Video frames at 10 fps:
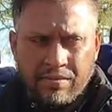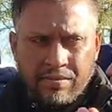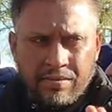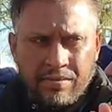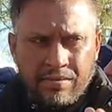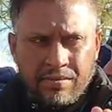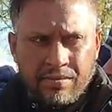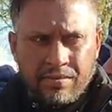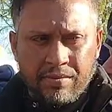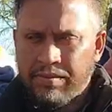
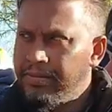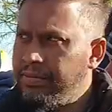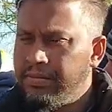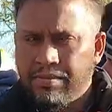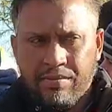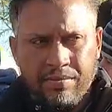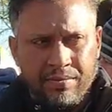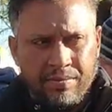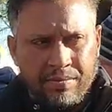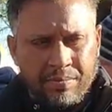
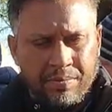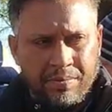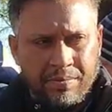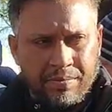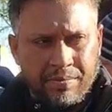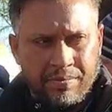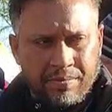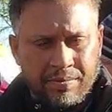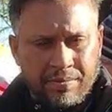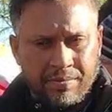
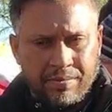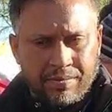(silent)